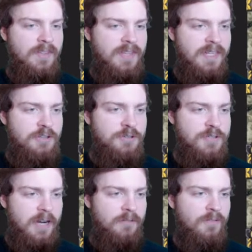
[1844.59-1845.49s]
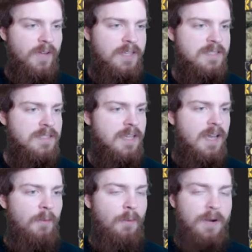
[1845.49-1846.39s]
Then you sacrifice
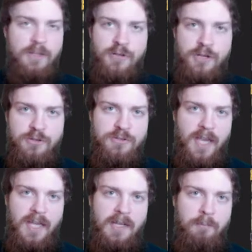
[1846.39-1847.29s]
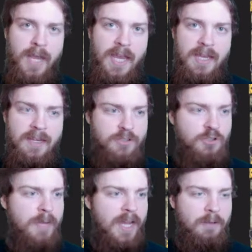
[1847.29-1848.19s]
one of the treasures and pay
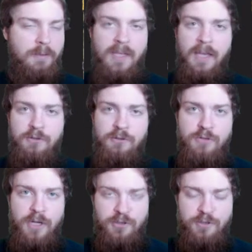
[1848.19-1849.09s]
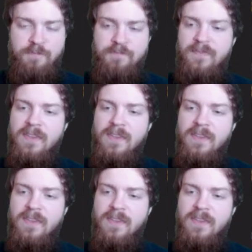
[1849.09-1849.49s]
2 mana with the other 2 treasures.